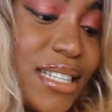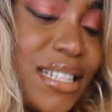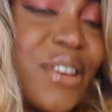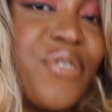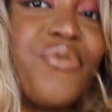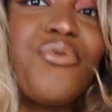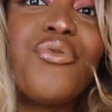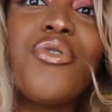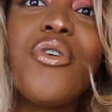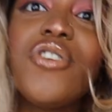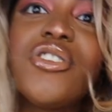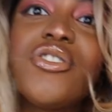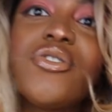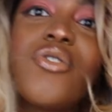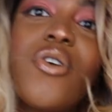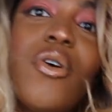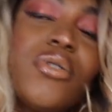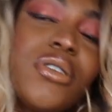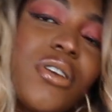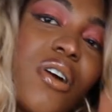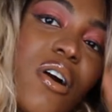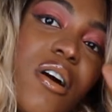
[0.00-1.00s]
in a rose
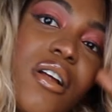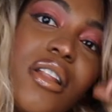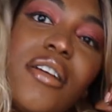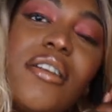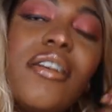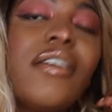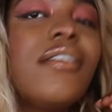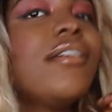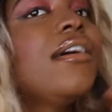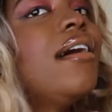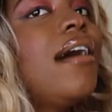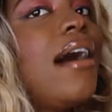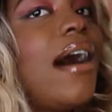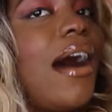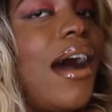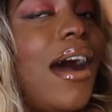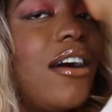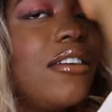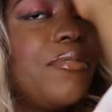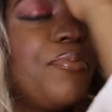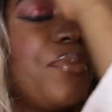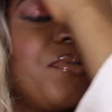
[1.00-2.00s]
gold color.
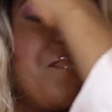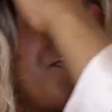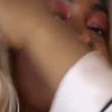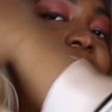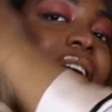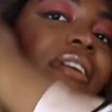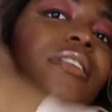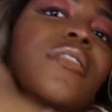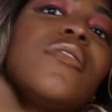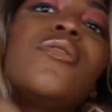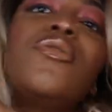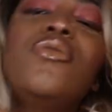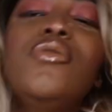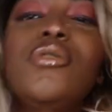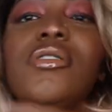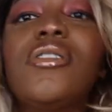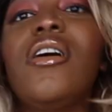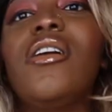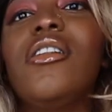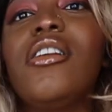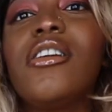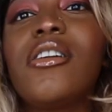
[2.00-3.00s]
I would prefer a
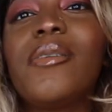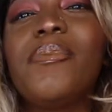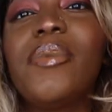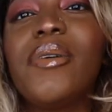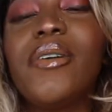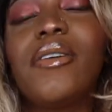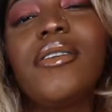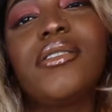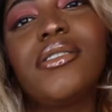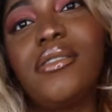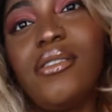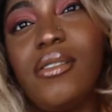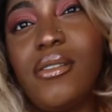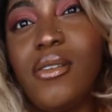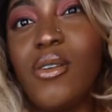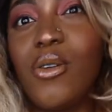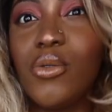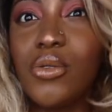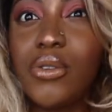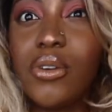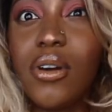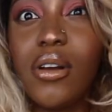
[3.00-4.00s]
gold color, but the
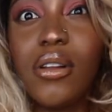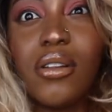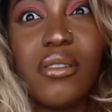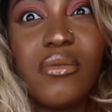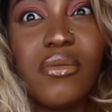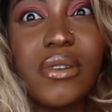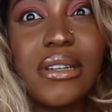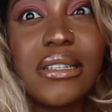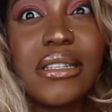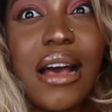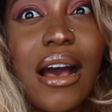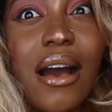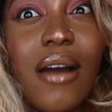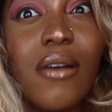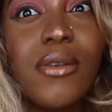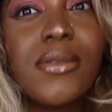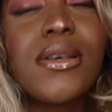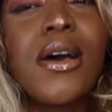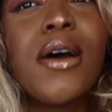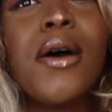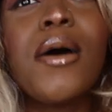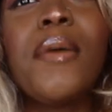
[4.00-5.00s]
gold color was
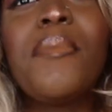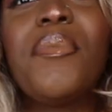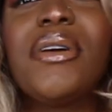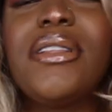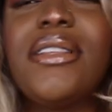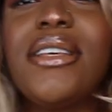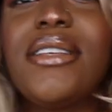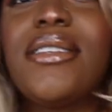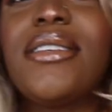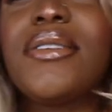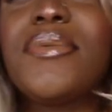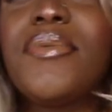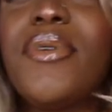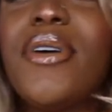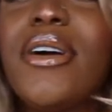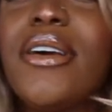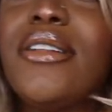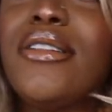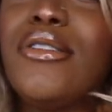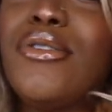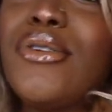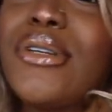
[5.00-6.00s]
out. But this is
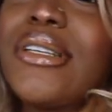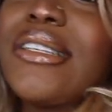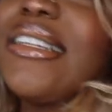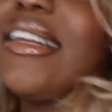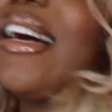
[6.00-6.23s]
what it looks